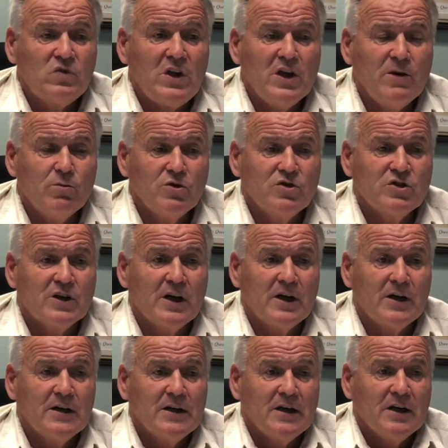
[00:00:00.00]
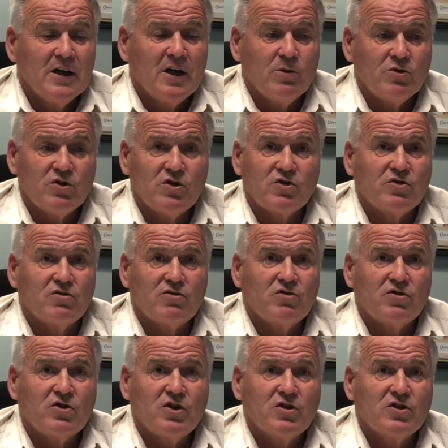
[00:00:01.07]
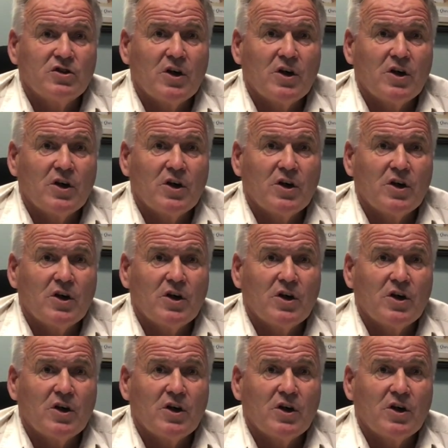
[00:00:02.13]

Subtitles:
it was just